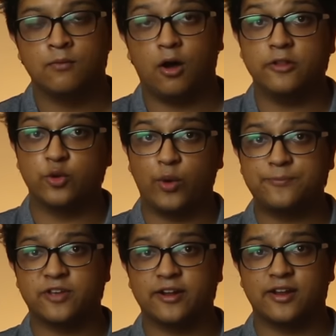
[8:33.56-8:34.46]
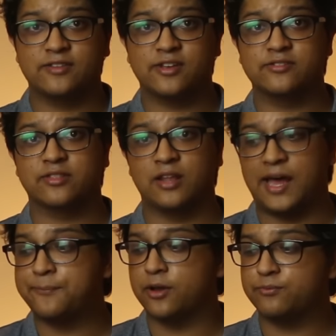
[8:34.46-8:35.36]
On the website, it says that the
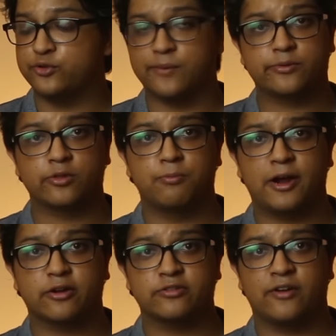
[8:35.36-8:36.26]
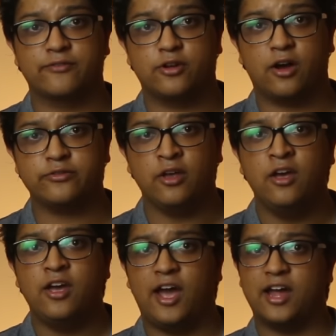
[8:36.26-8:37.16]
laptop ships with Microsoft
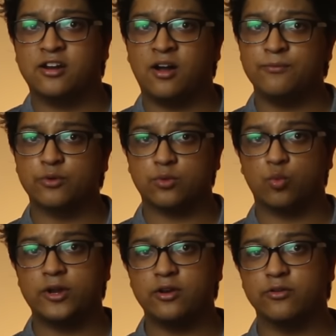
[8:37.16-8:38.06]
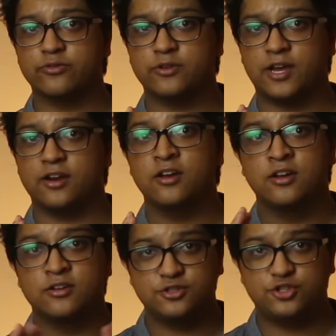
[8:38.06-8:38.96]
DOS and comes with Windows 10
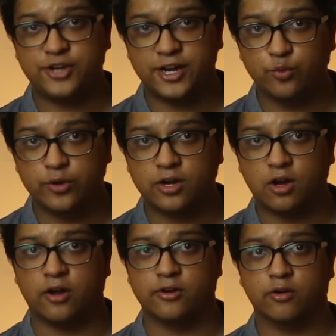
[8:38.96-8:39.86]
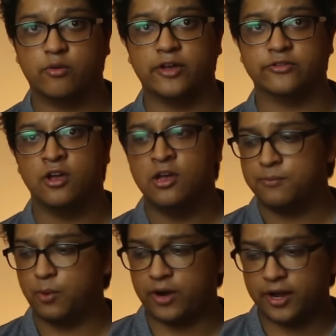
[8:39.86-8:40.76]
Genuine on request.
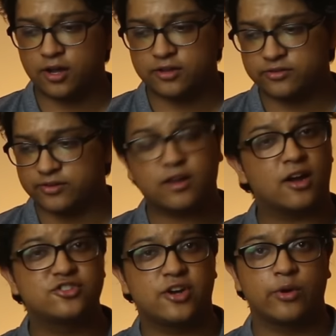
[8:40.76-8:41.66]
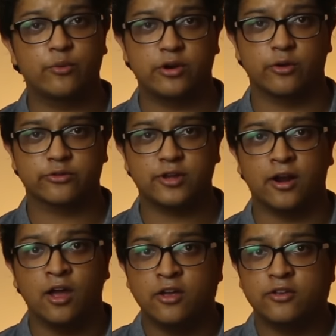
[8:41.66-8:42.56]
But when I got this, I got Genuine Windows
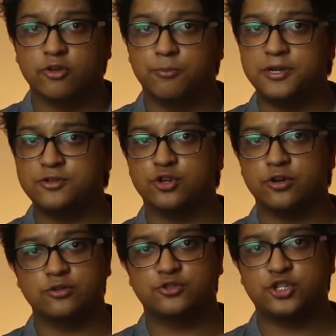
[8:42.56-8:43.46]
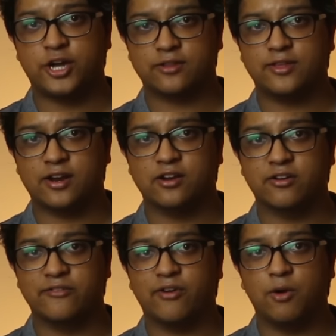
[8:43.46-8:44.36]
10. So be sure you check that and
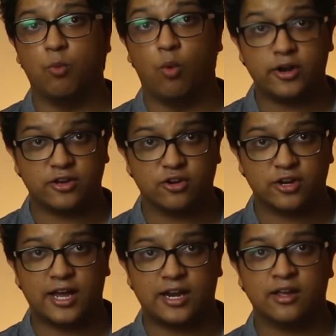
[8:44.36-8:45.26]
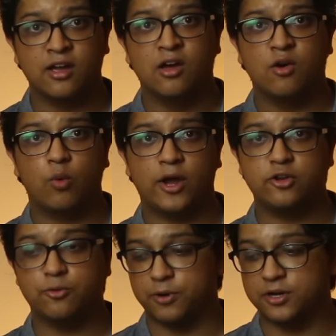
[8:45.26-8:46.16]
confirm what you're getting when
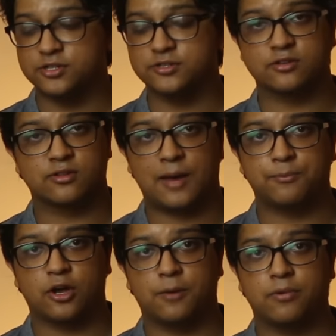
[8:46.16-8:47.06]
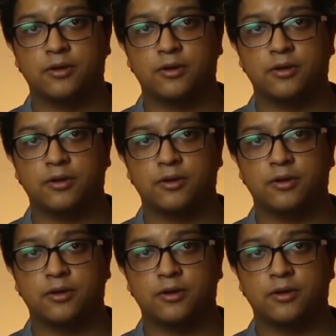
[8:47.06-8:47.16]
you purchase this laptop.